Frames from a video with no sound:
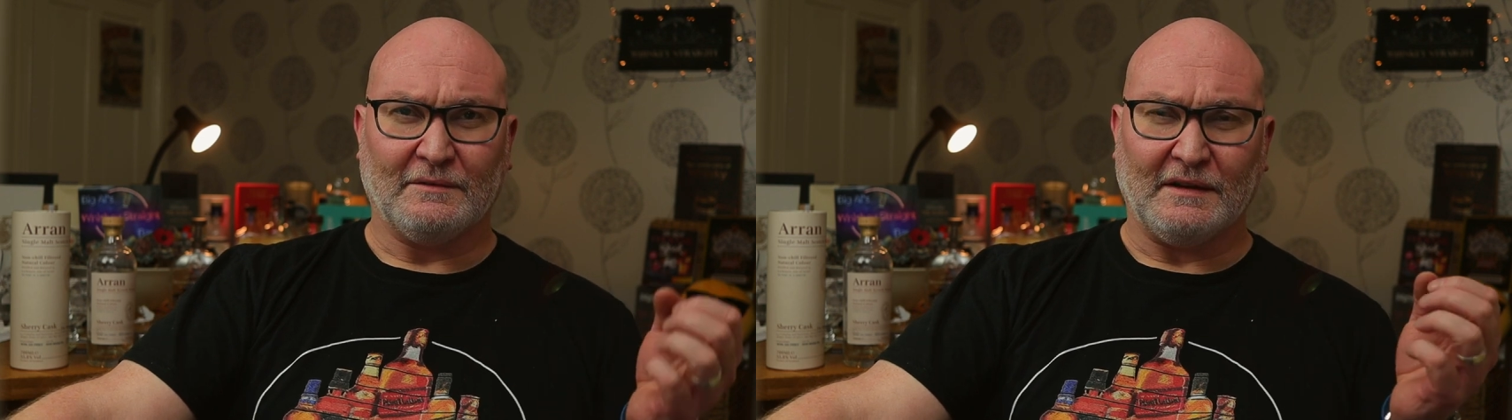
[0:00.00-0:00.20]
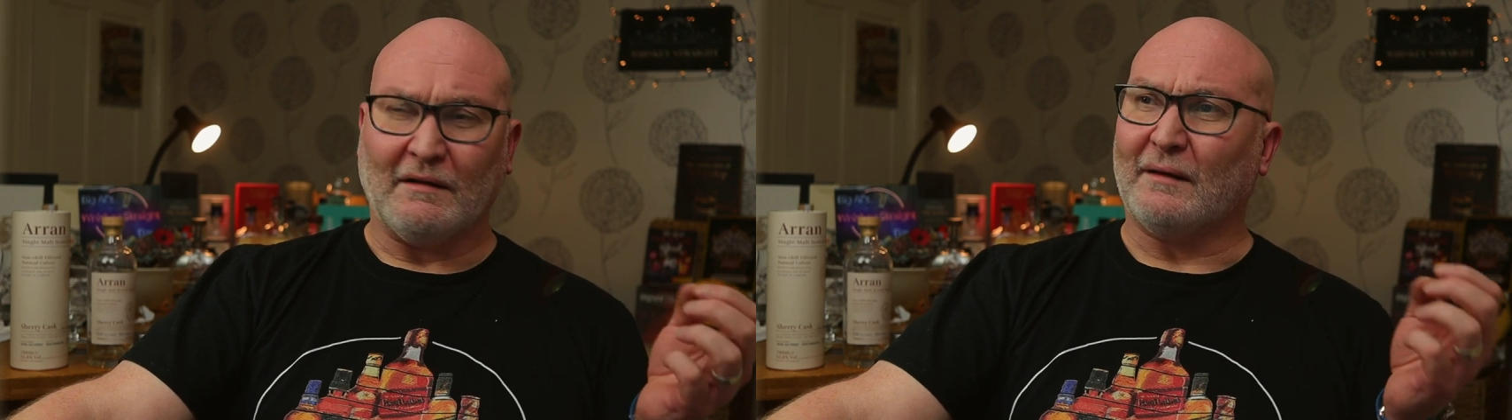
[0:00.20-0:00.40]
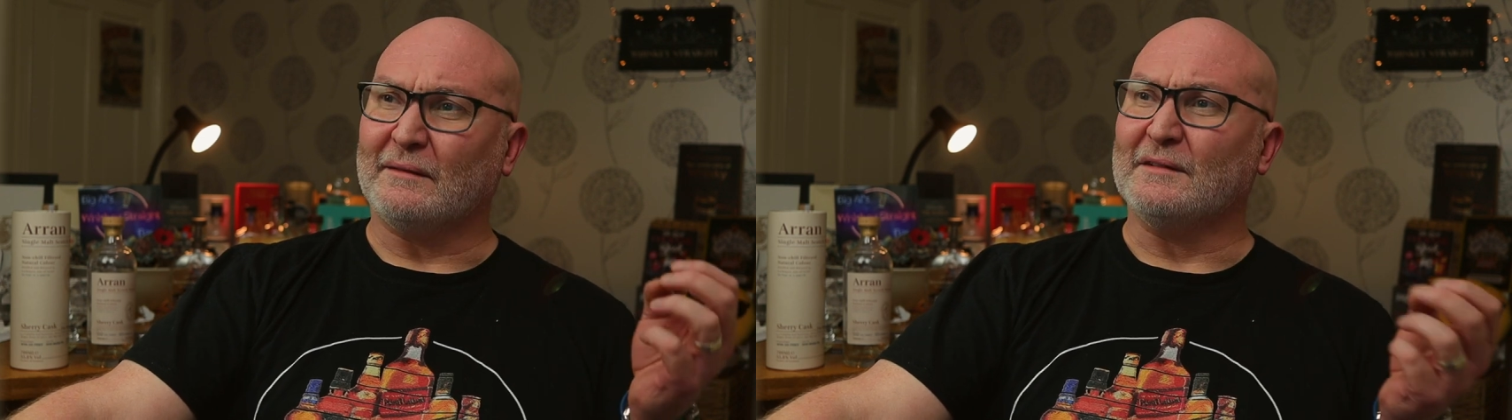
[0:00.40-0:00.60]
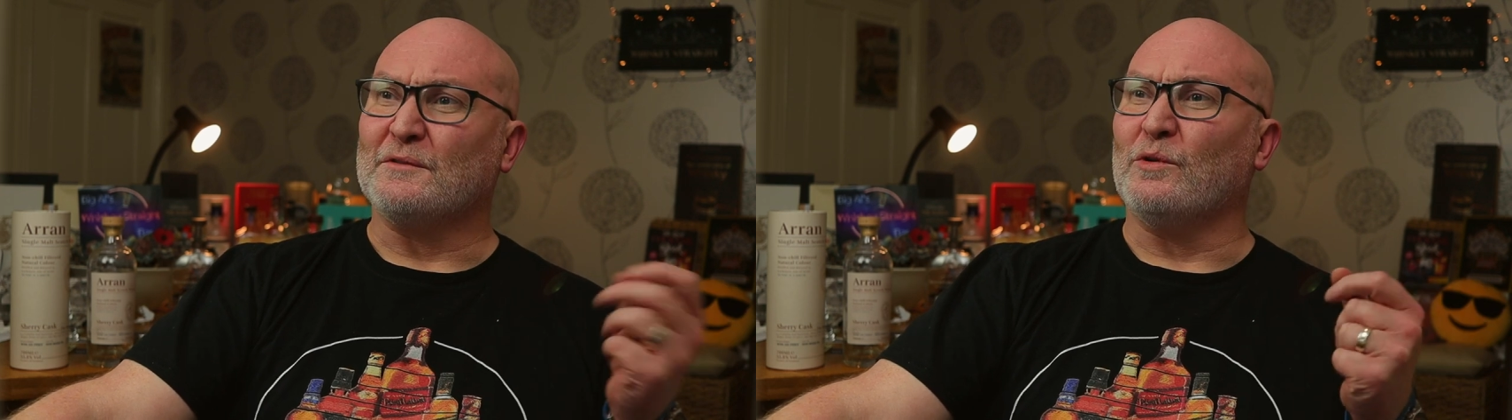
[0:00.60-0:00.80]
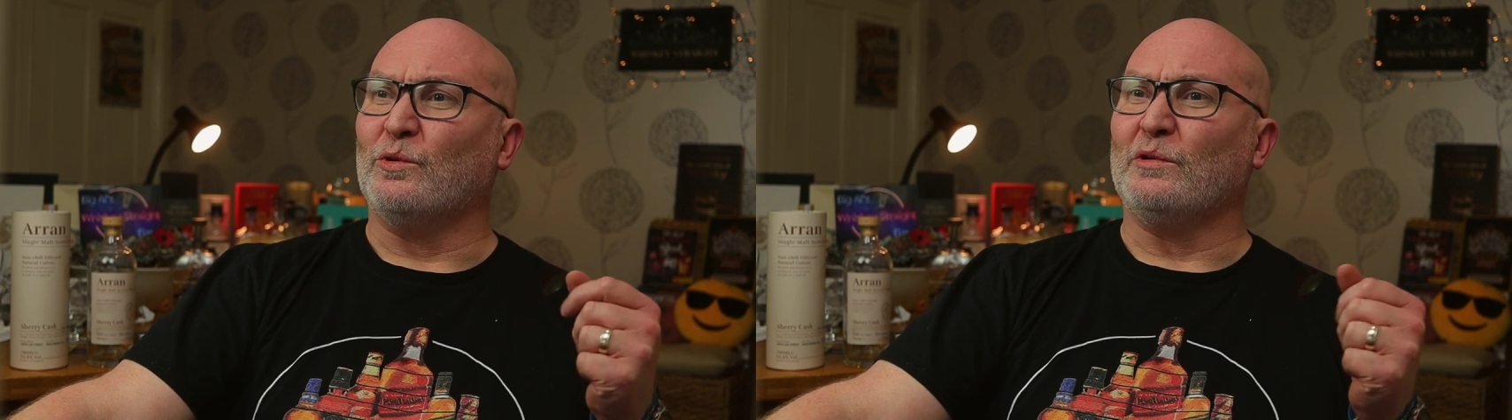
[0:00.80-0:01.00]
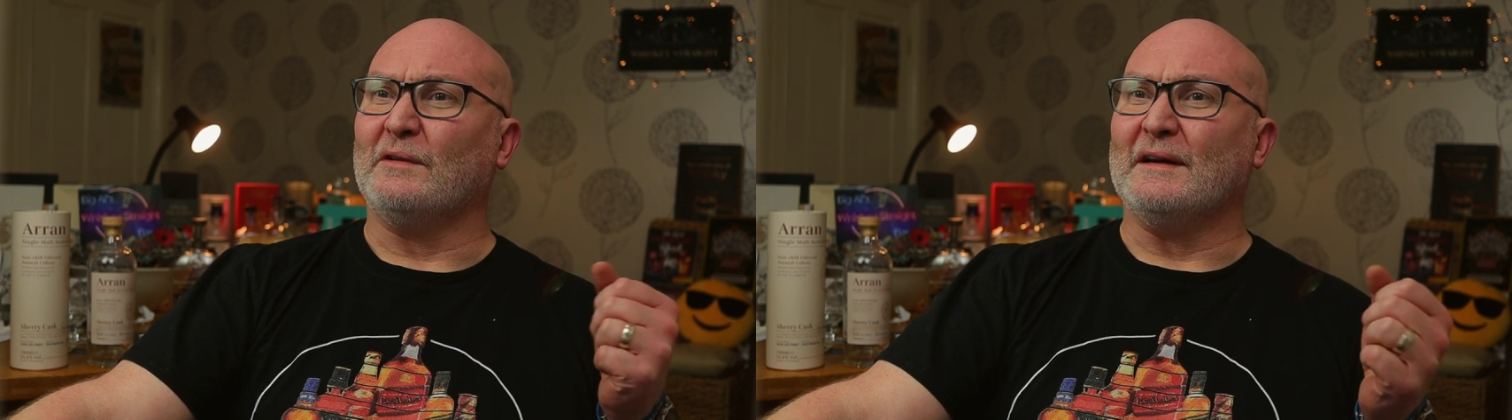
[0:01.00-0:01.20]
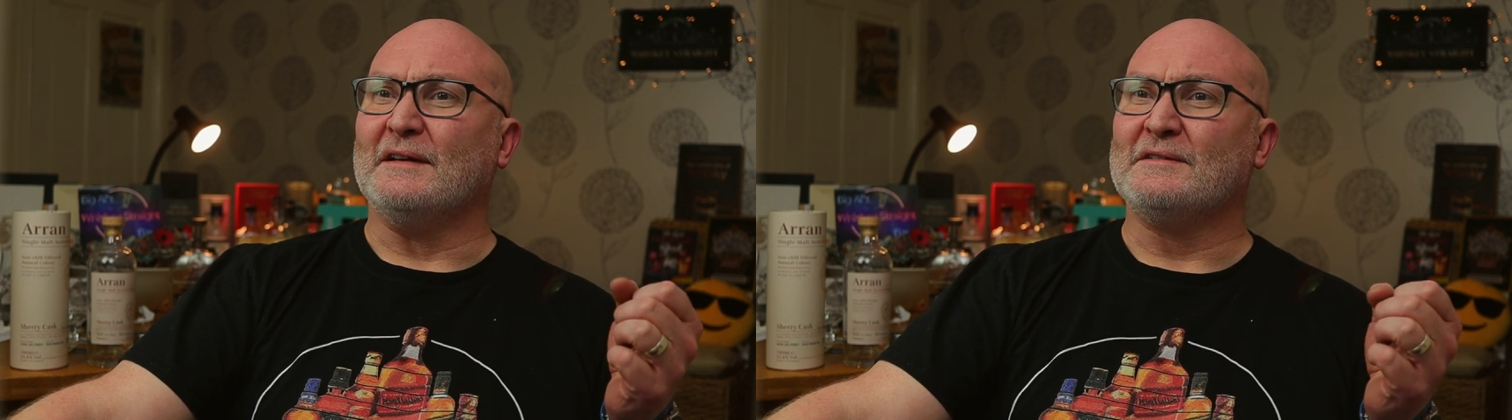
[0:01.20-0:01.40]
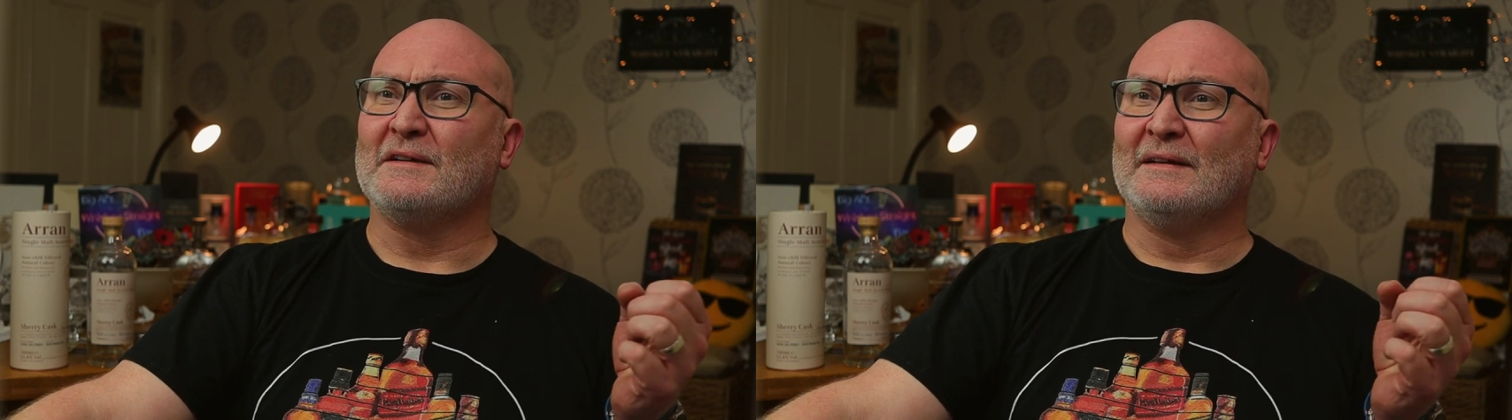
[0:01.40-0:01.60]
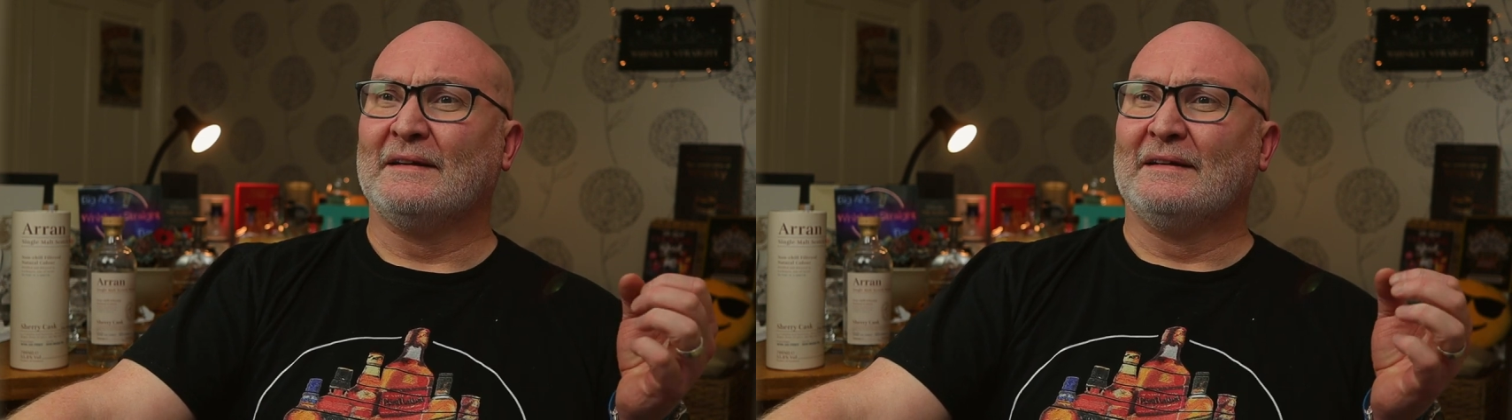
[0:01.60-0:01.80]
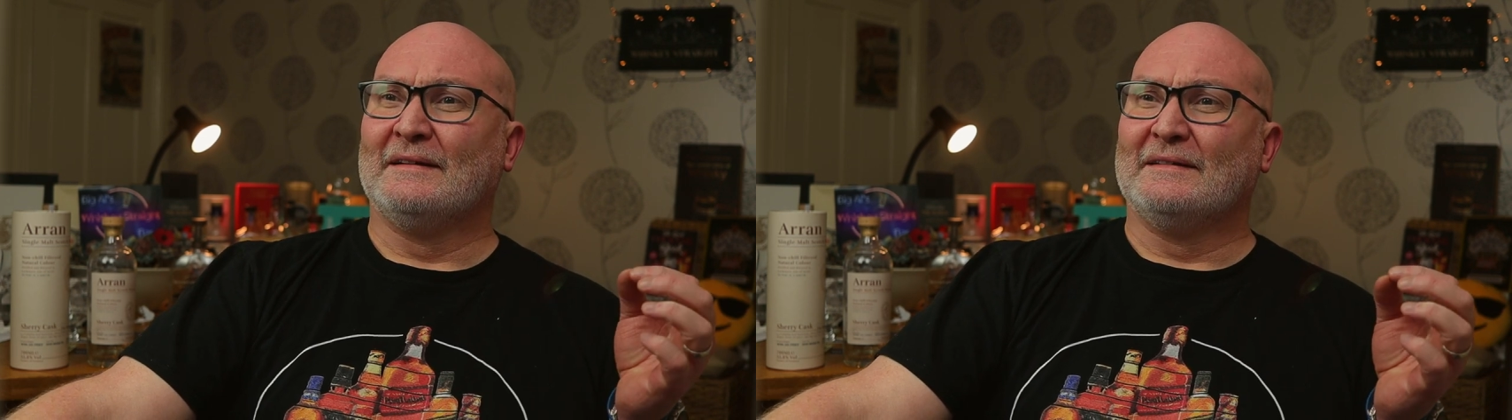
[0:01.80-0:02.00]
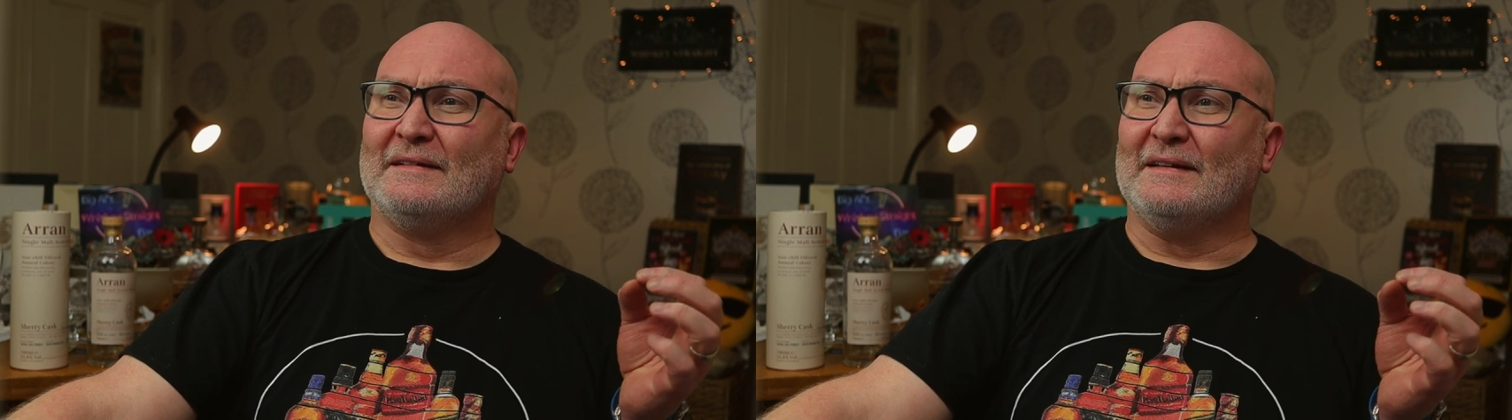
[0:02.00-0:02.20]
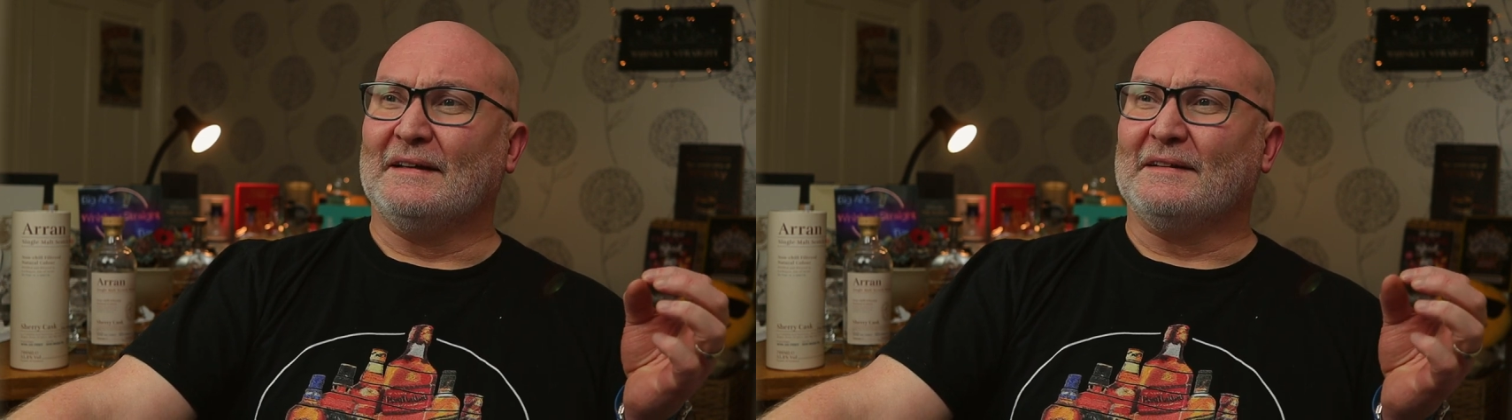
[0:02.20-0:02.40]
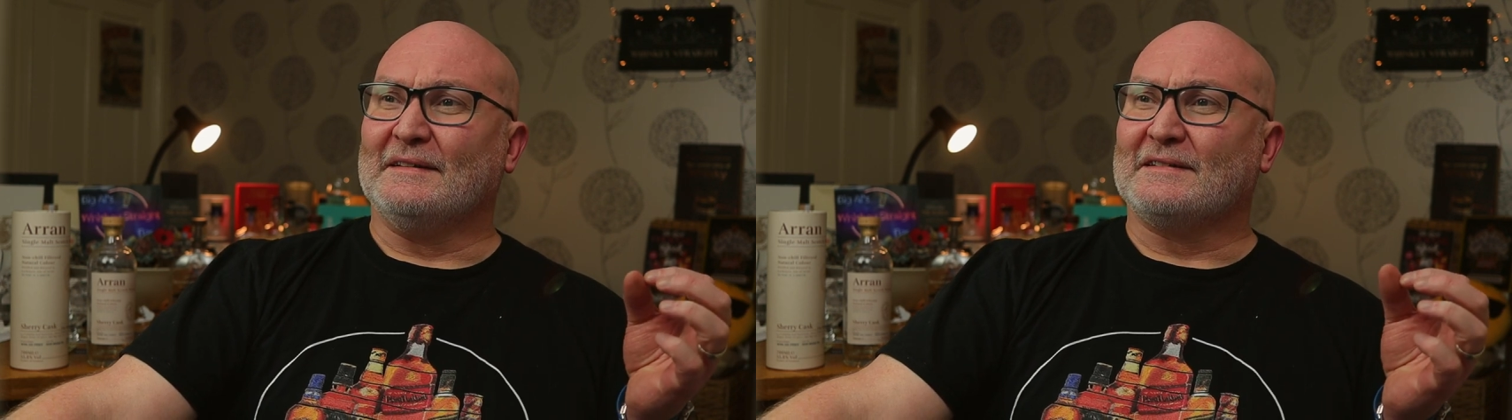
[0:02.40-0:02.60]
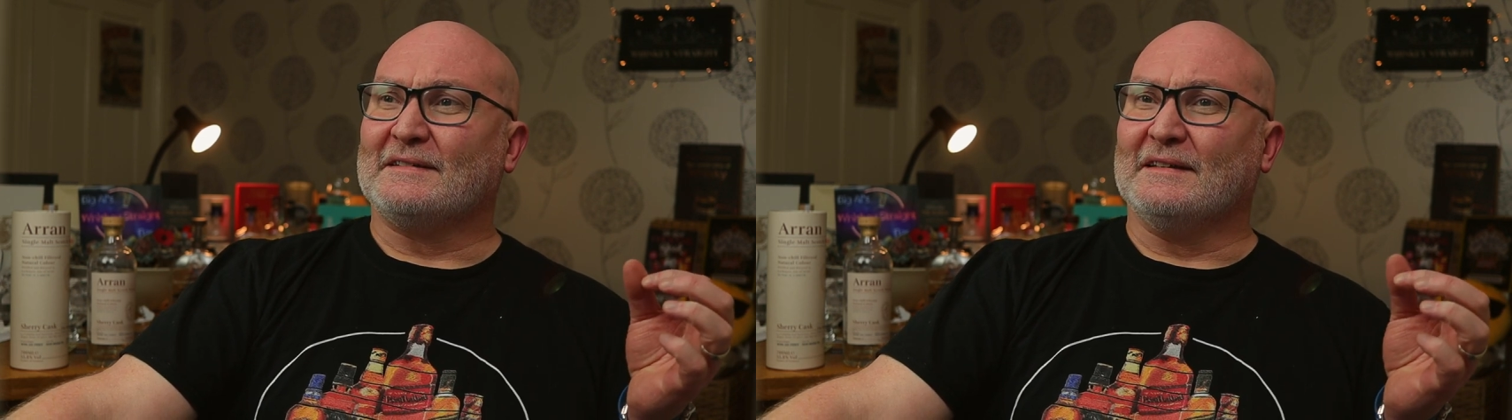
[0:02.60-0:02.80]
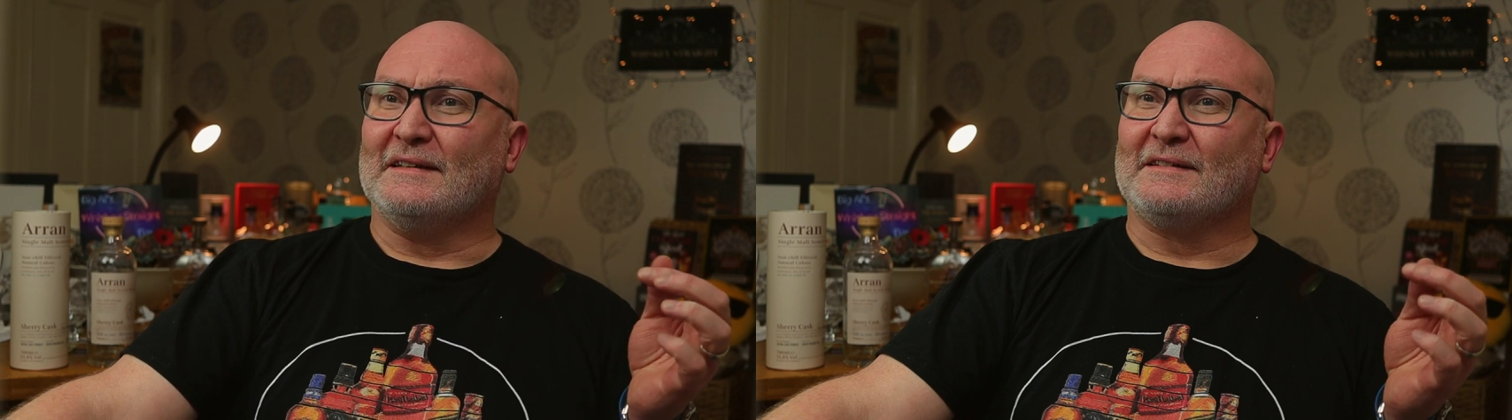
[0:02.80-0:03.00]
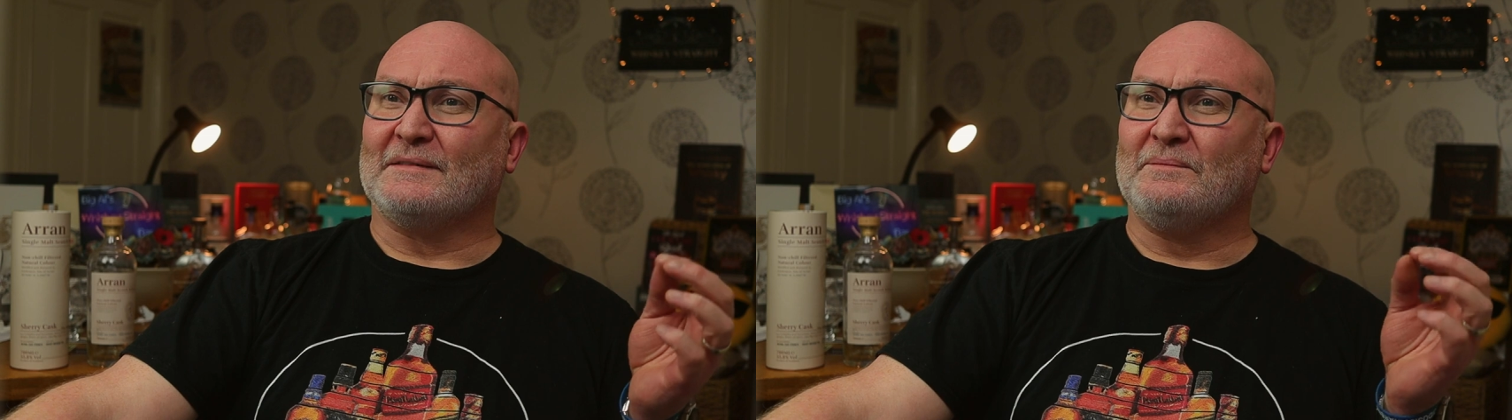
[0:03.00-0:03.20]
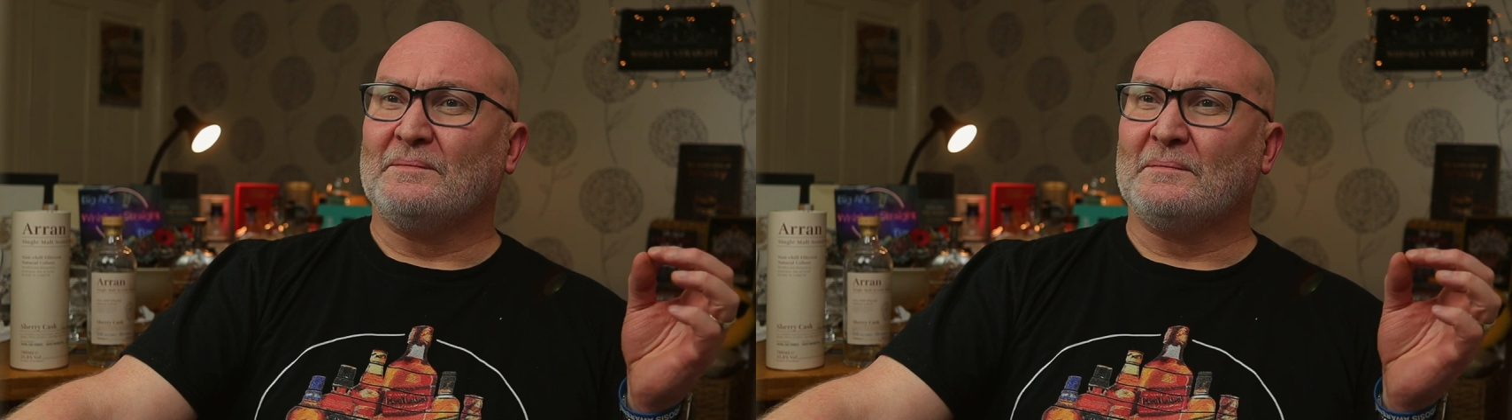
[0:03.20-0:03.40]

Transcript: the Aran core range, and it says